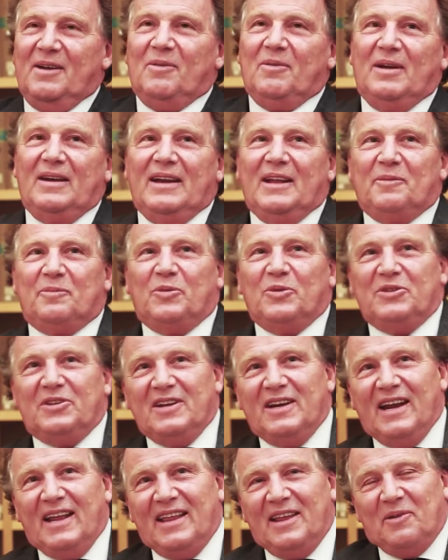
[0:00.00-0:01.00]
Well, let's put
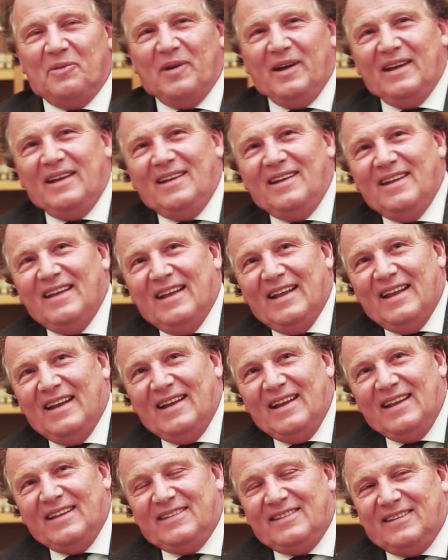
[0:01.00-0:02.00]
it another way. Let's